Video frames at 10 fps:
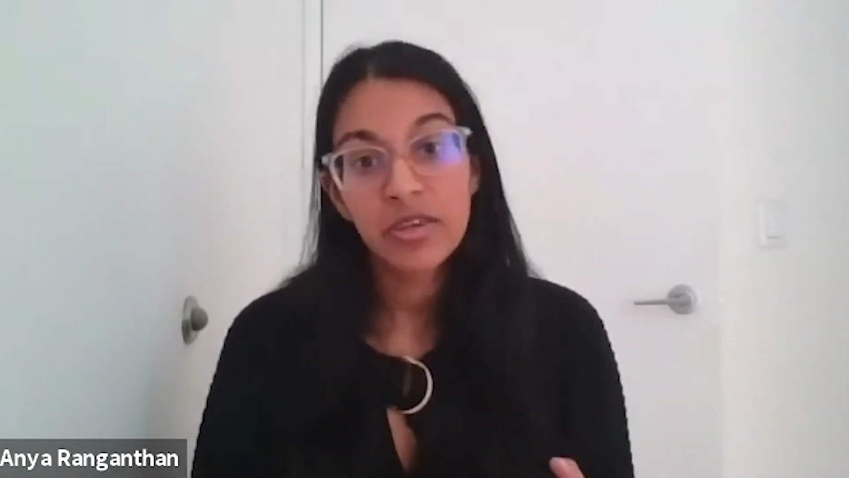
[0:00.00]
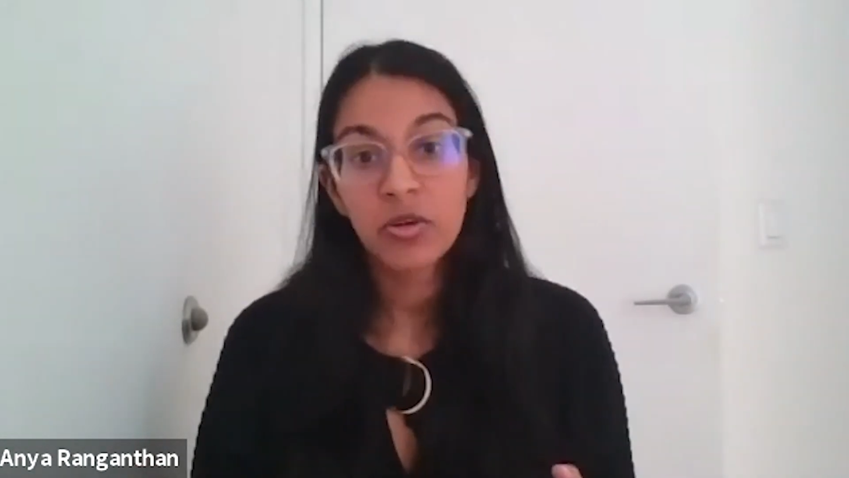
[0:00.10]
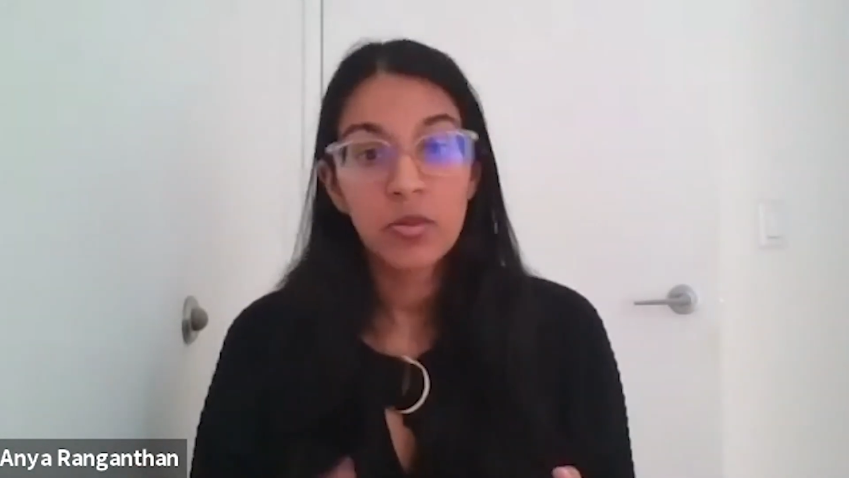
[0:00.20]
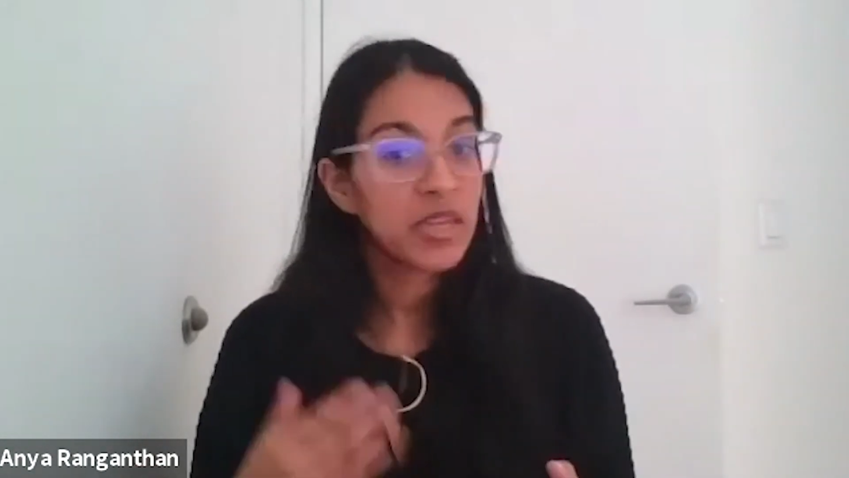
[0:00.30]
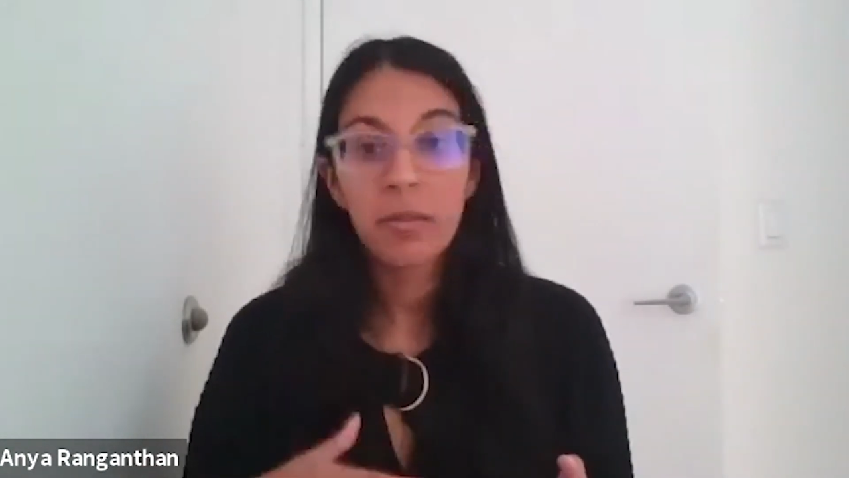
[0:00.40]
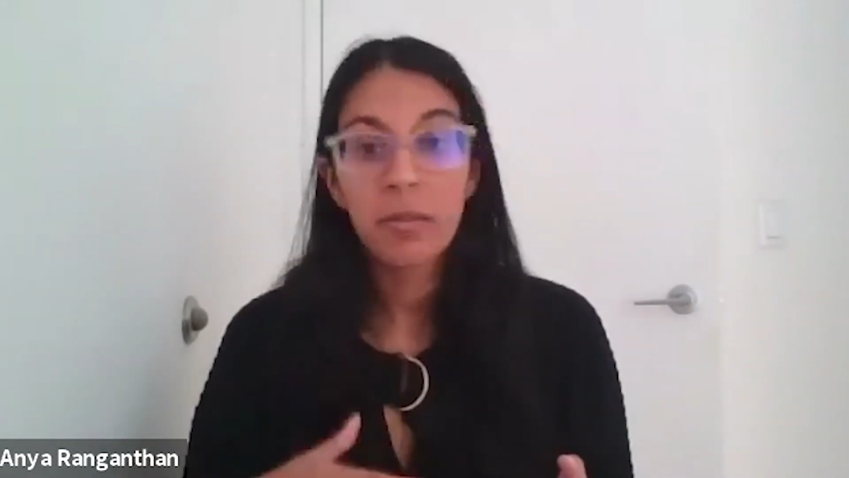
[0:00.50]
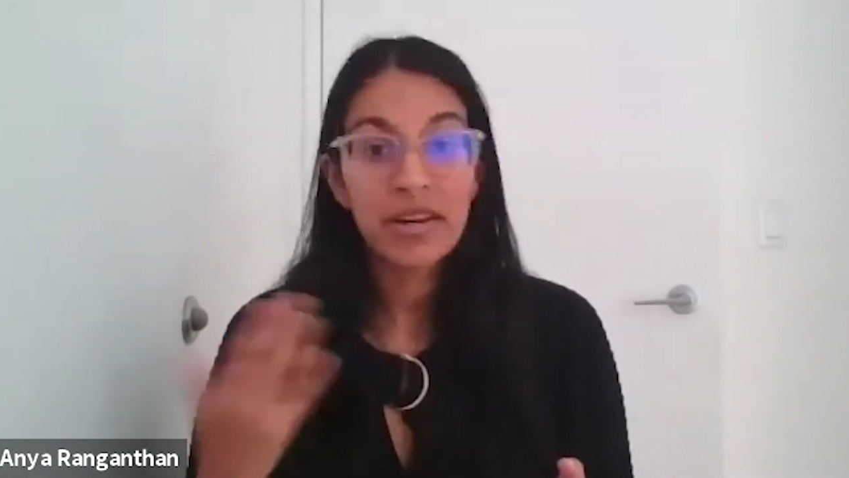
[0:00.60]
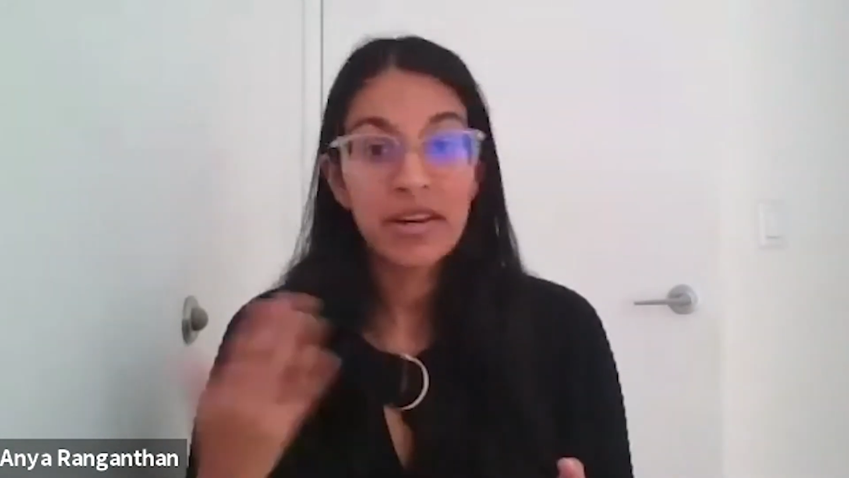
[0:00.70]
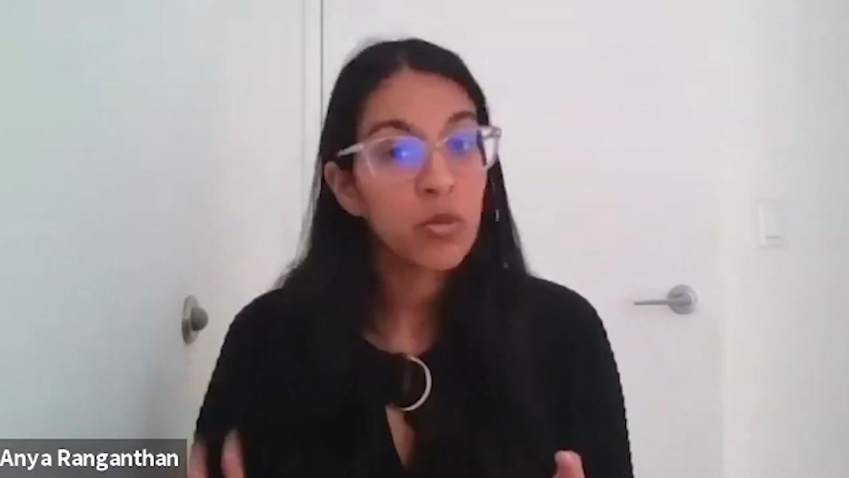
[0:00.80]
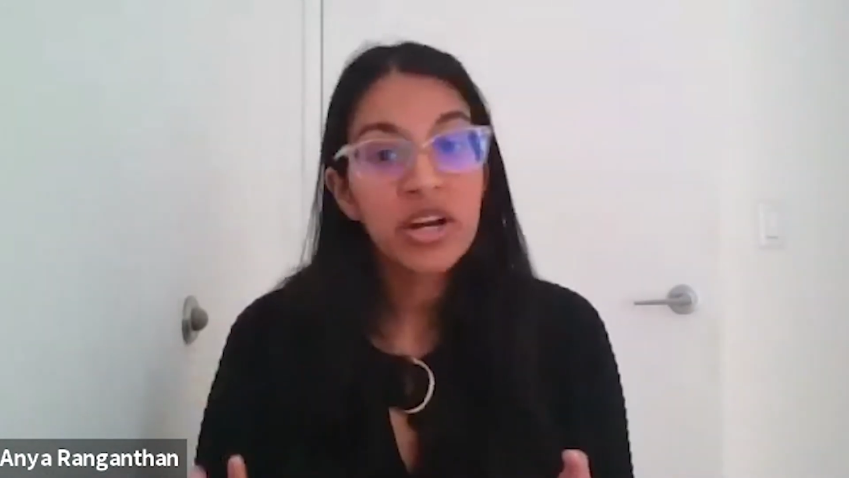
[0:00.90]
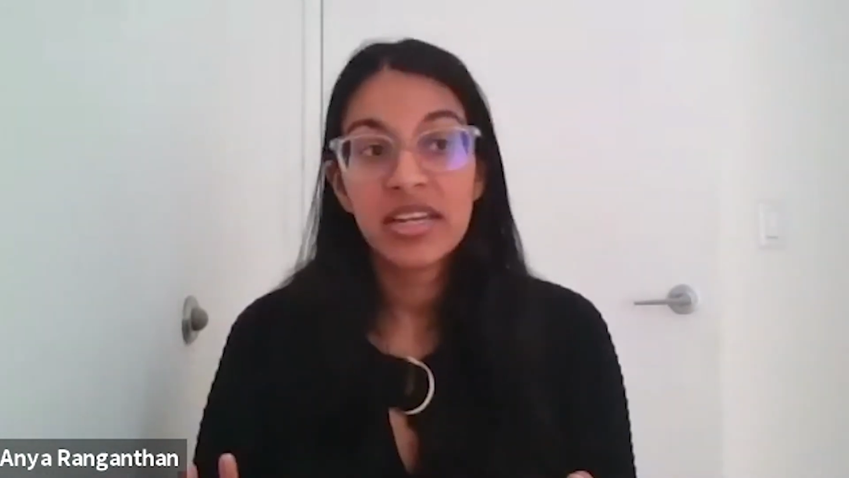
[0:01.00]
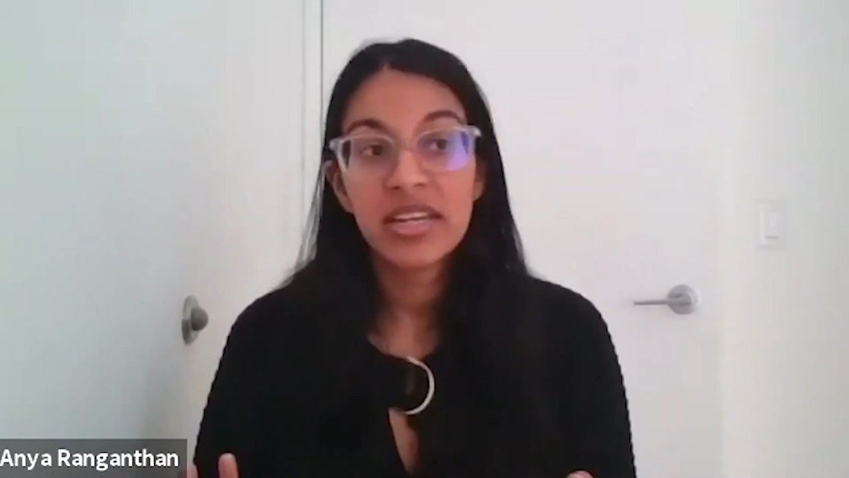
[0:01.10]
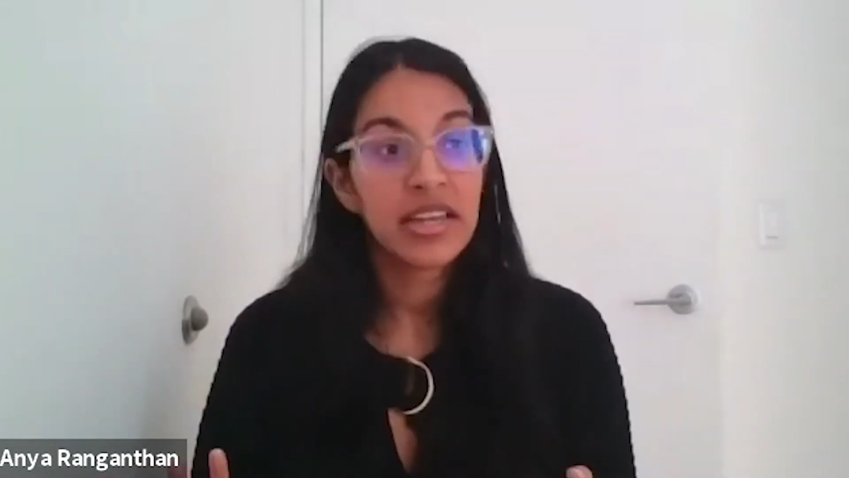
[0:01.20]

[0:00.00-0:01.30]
being a minority